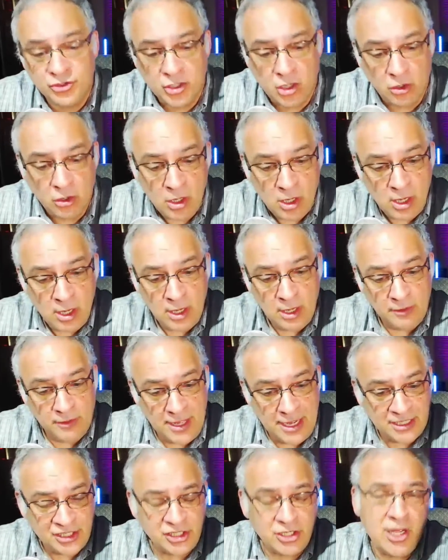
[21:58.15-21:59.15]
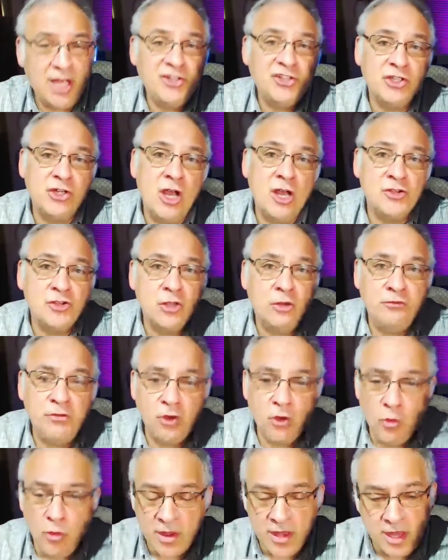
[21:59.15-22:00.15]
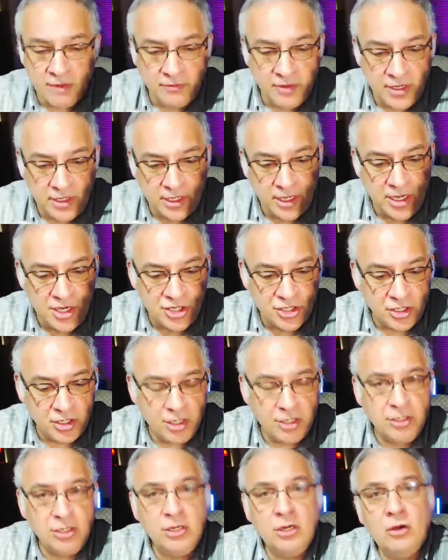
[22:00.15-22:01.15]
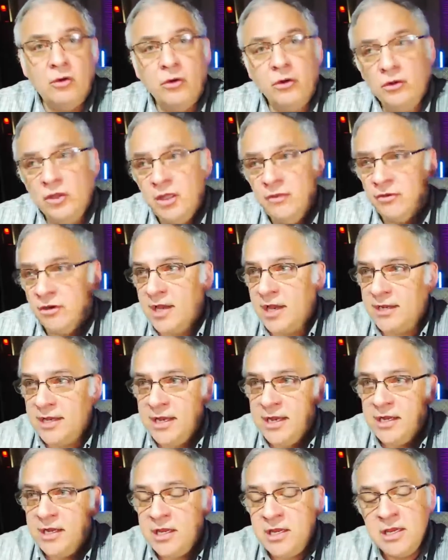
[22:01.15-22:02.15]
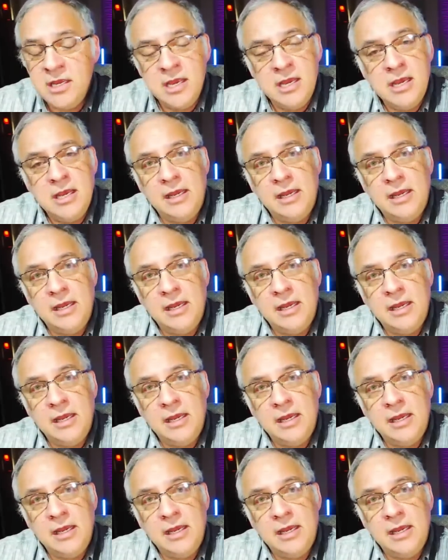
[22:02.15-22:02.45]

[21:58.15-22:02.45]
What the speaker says: So that's nice. And also if you're away on vacation and we leave it on 80